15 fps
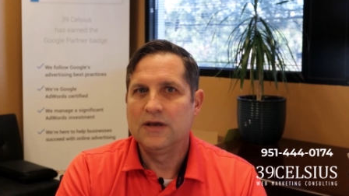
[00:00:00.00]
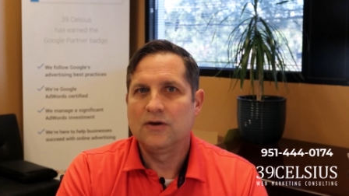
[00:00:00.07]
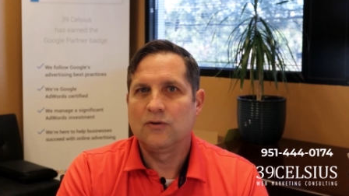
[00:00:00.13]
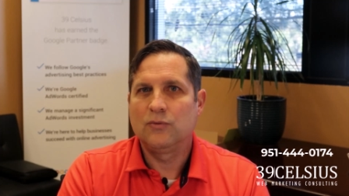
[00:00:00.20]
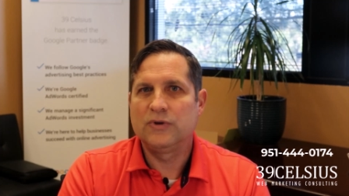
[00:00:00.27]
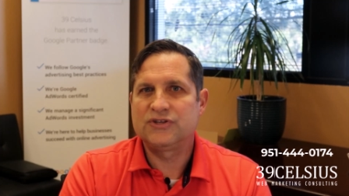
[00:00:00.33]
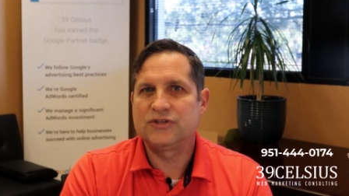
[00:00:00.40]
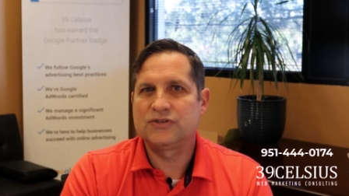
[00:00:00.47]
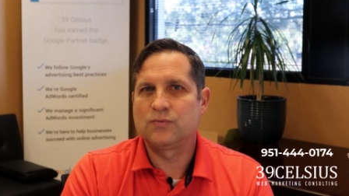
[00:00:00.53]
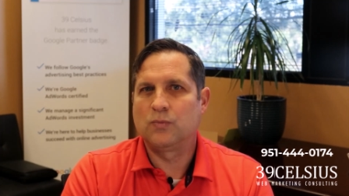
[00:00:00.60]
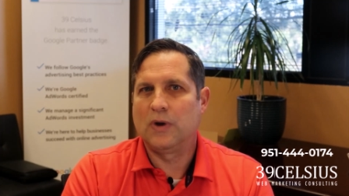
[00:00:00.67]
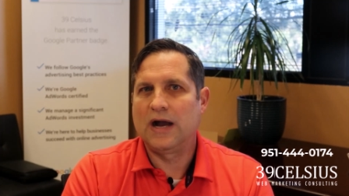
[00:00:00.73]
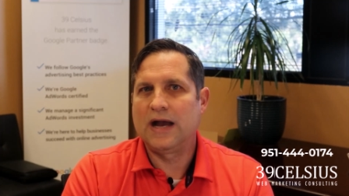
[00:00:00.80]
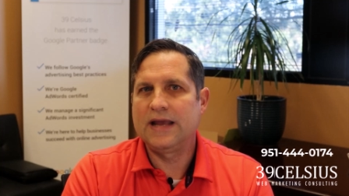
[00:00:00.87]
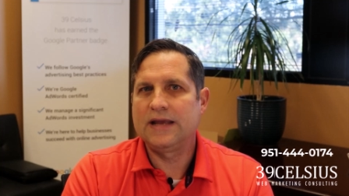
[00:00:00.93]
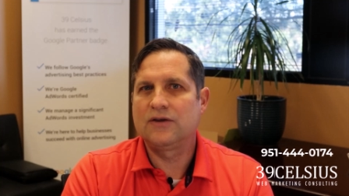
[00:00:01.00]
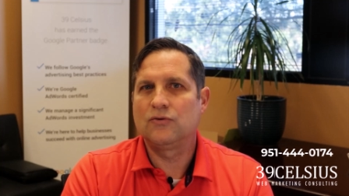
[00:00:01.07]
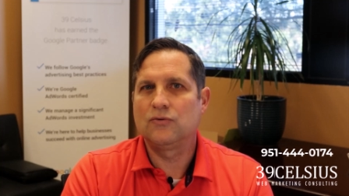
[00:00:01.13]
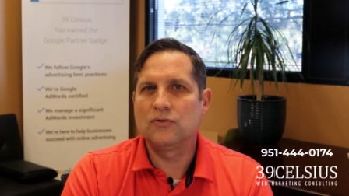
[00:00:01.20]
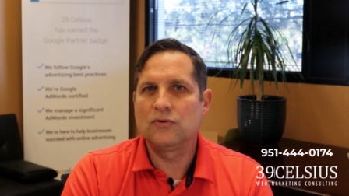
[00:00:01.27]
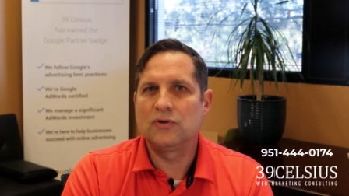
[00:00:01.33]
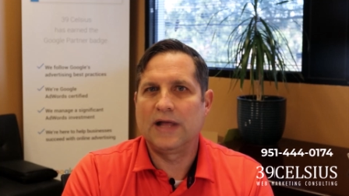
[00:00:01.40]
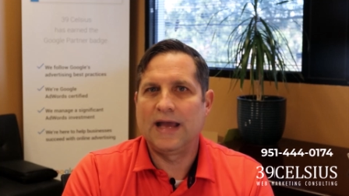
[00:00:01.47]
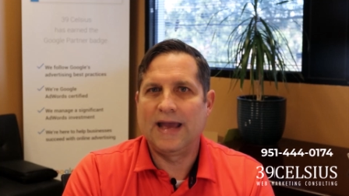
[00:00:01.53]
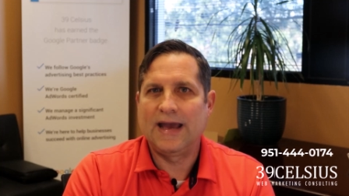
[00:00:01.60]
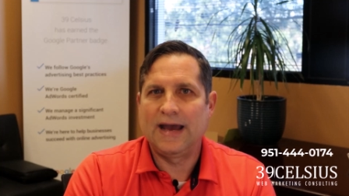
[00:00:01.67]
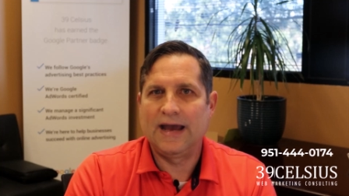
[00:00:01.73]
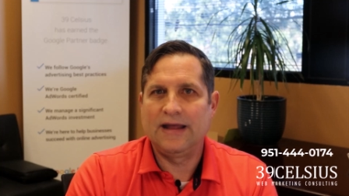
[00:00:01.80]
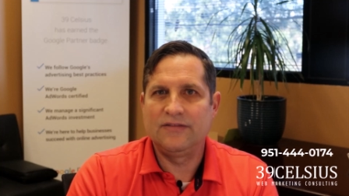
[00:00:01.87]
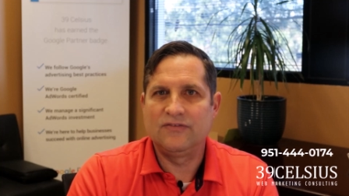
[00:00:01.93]
which is why Google
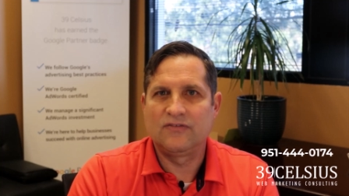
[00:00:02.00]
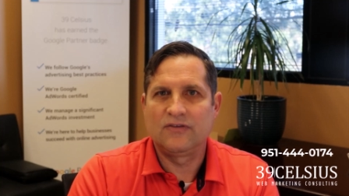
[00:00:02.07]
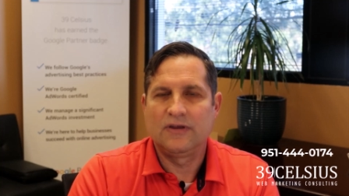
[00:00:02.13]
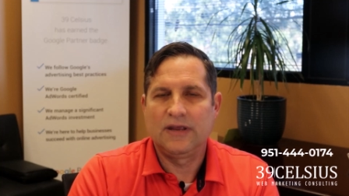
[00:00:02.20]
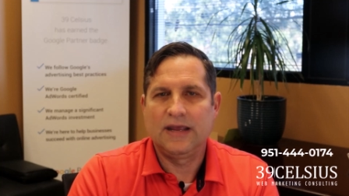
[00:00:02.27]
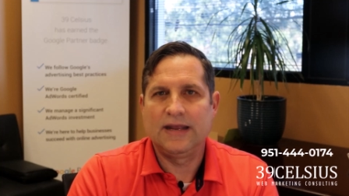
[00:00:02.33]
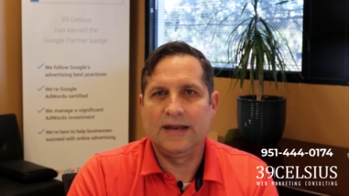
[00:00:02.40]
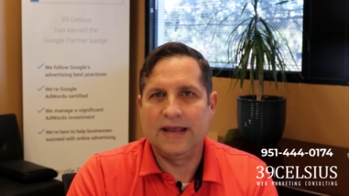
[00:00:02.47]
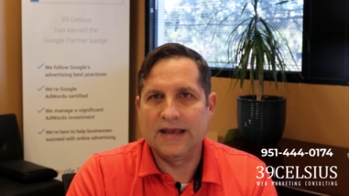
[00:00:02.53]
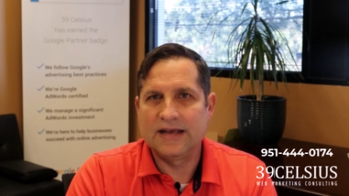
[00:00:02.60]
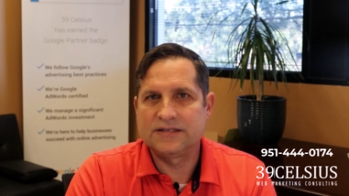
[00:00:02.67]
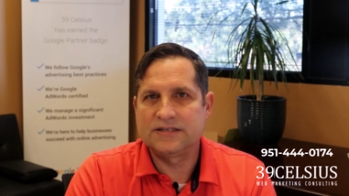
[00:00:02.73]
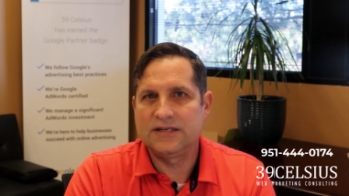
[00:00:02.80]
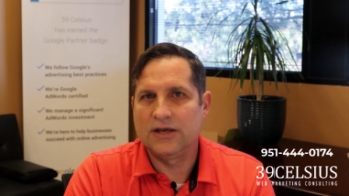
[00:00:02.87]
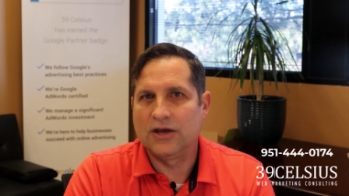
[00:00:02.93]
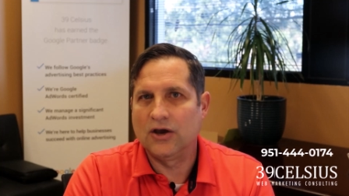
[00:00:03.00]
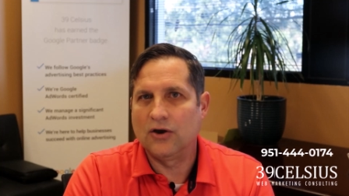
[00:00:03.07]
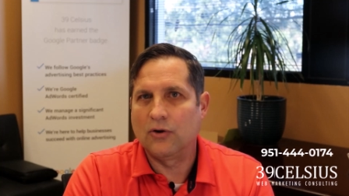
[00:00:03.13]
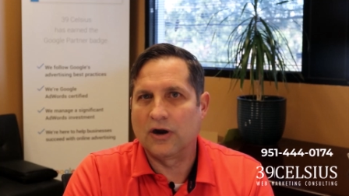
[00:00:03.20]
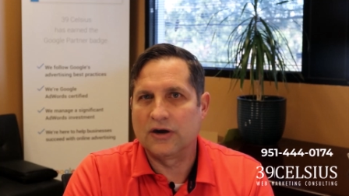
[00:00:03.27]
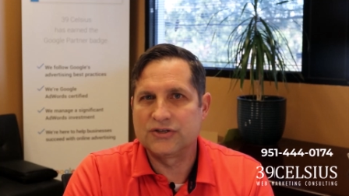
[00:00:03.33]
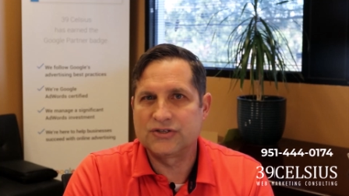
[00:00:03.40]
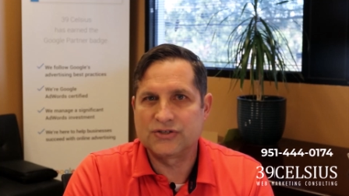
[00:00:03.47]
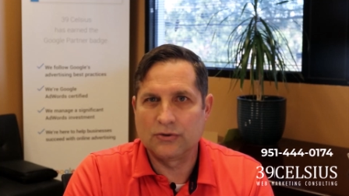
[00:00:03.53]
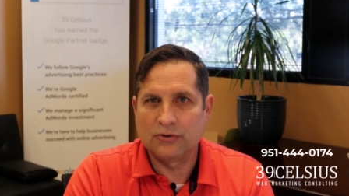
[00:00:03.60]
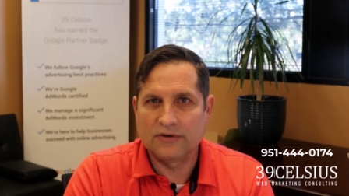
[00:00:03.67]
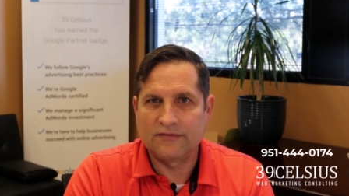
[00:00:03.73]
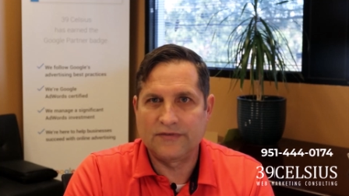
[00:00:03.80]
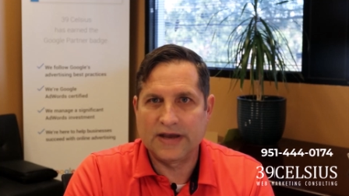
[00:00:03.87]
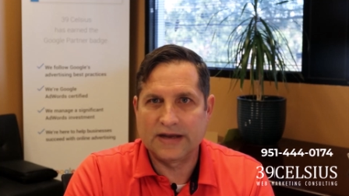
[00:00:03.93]
Ads in SEO are so
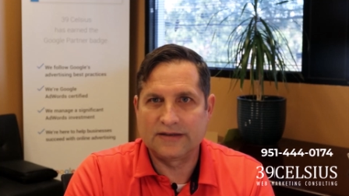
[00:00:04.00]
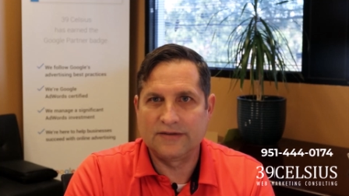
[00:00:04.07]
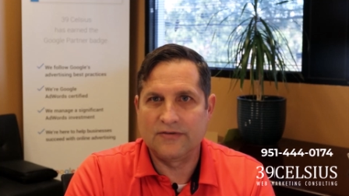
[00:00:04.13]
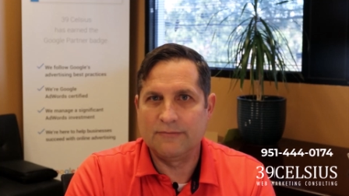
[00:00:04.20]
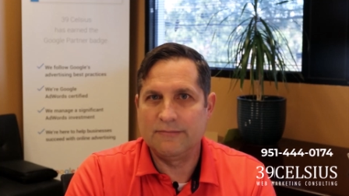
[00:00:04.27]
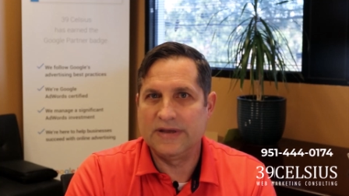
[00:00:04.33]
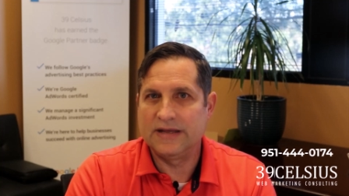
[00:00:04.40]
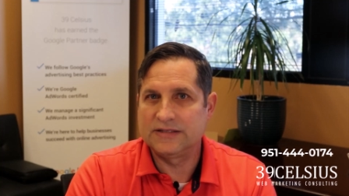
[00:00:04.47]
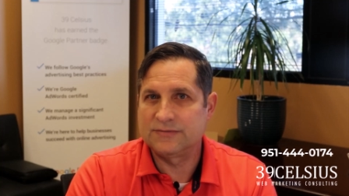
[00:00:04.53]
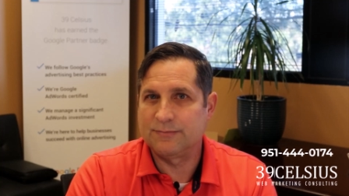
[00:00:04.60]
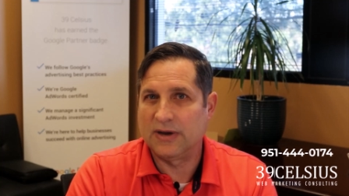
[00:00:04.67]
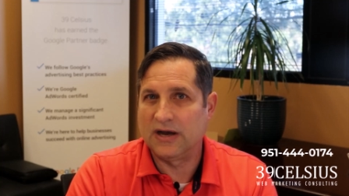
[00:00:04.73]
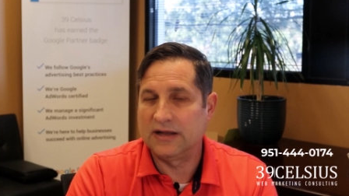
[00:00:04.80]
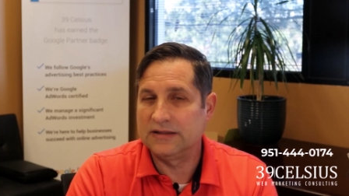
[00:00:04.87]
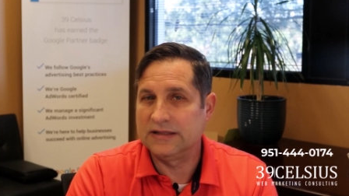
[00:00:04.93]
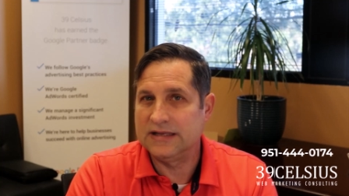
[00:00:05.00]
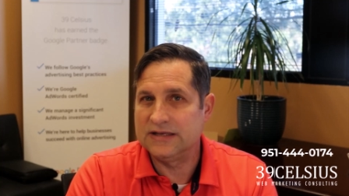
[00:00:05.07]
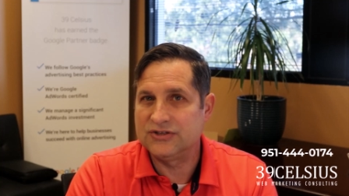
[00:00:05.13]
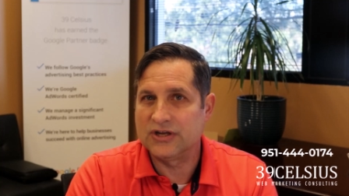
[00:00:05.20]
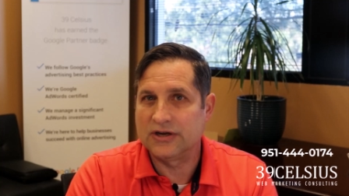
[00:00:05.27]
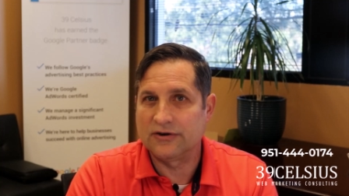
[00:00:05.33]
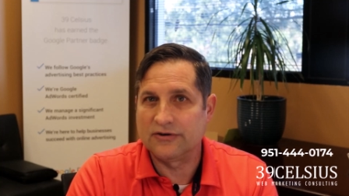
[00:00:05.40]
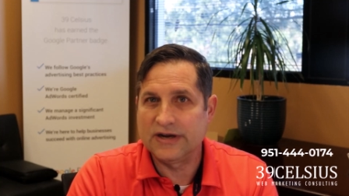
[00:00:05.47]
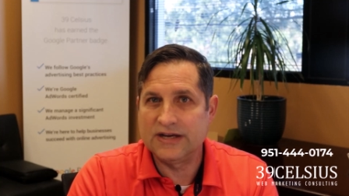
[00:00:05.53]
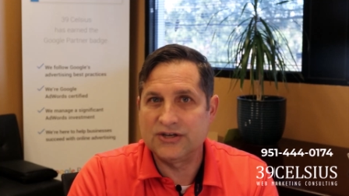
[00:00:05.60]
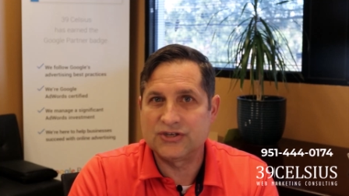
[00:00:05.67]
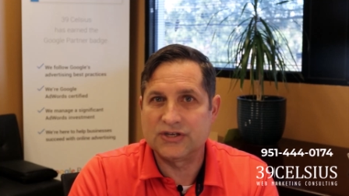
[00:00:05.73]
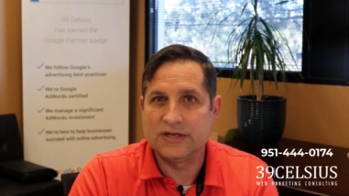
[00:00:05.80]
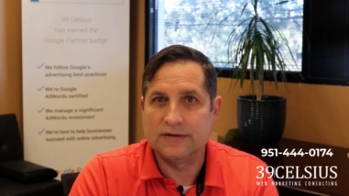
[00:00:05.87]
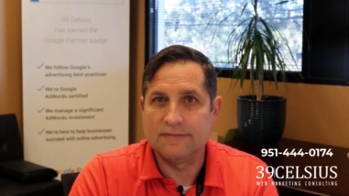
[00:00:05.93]
effective at MedSpa lead
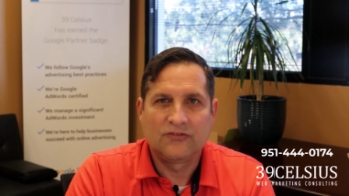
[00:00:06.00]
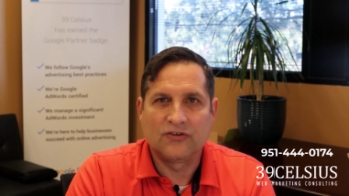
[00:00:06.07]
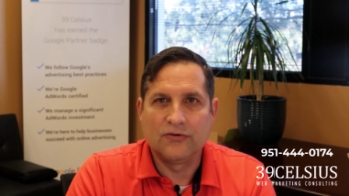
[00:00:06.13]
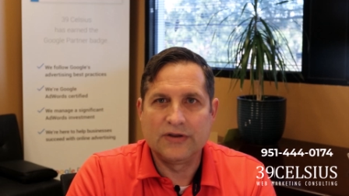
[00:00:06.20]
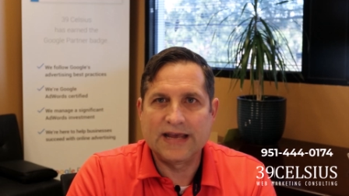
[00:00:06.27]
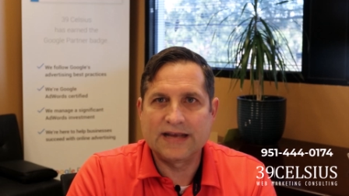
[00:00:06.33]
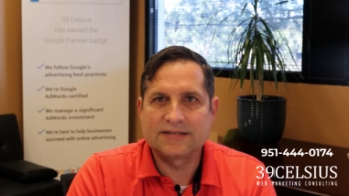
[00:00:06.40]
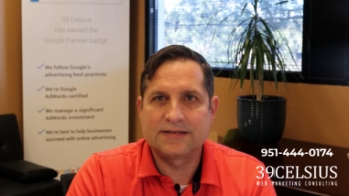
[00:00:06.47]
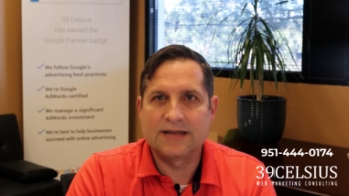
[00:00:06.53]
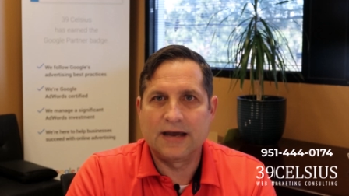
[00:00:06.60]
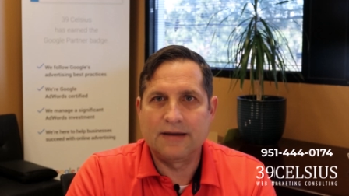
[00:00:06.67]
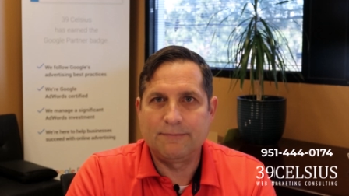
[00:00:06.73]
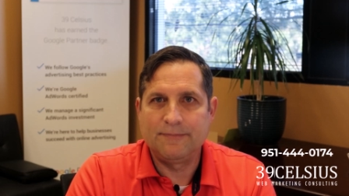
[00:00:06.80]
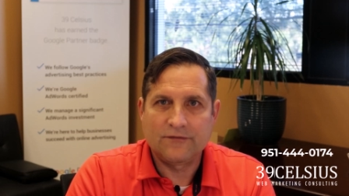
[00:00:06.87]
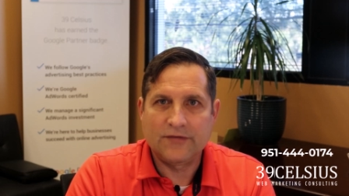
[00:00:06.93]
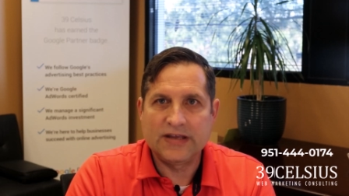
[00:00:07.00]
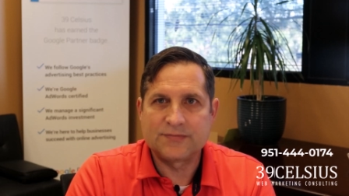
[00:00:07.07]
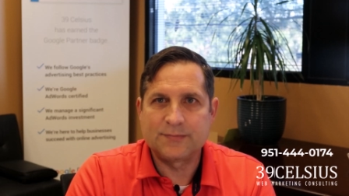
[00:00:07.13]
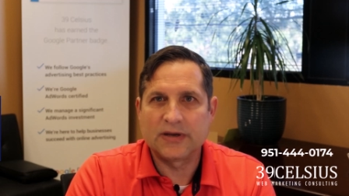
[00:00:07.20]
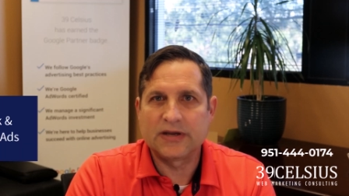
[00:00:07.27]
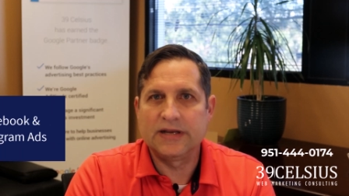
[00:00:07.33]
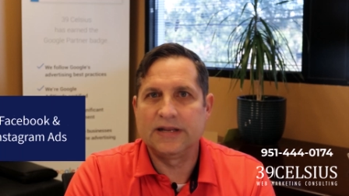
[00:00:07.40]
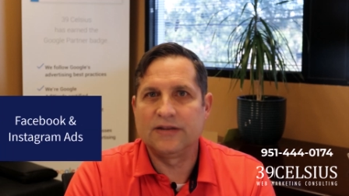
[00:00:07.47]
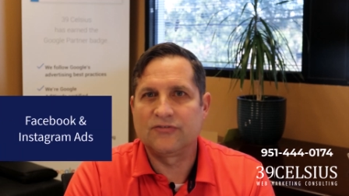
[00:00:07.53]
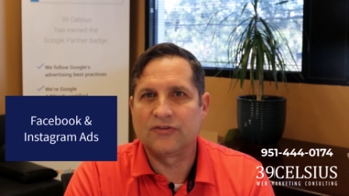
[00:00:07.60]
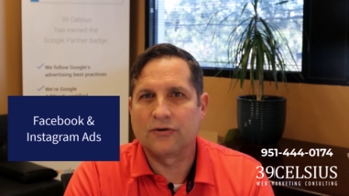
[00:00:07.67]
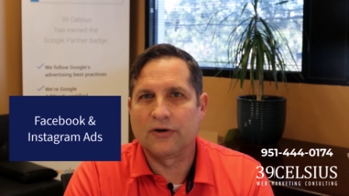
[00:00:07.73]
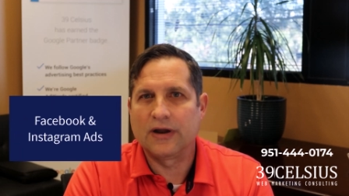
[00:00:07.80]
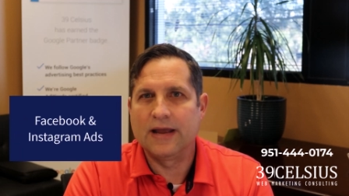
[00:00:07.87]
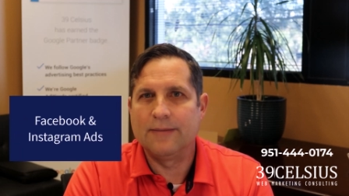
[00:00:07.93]
generation. So next up, Facebook and
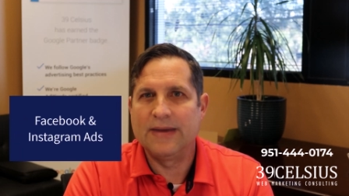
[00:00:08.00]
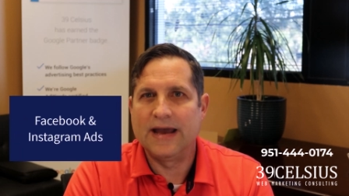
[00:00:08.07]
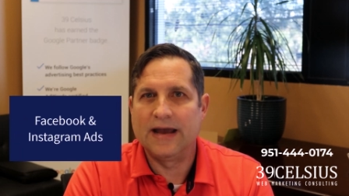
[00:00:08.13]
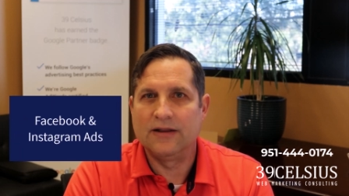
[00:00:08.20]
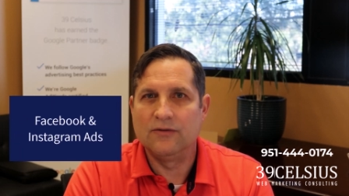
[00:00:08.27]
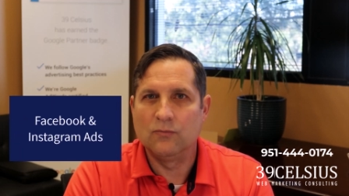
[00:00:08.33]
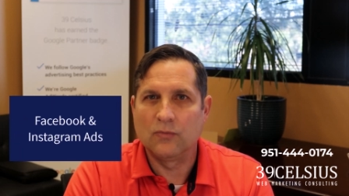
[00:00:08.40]
Instagram ad.